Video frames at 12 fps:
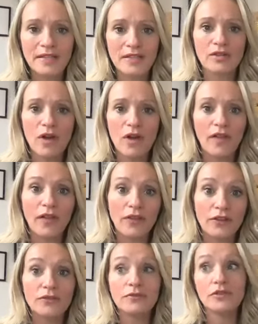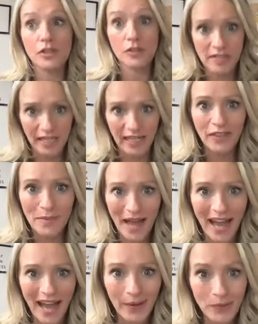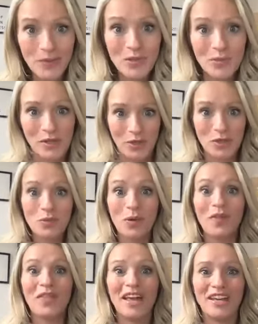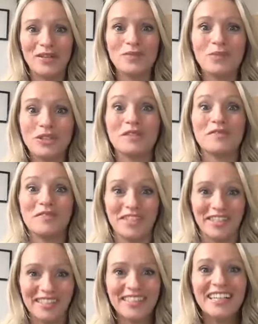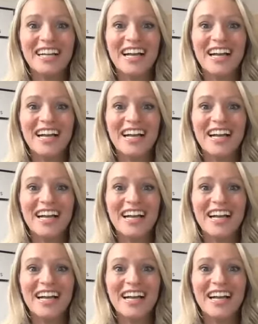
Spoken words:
So rather than just selling them a house, which was what they would have done,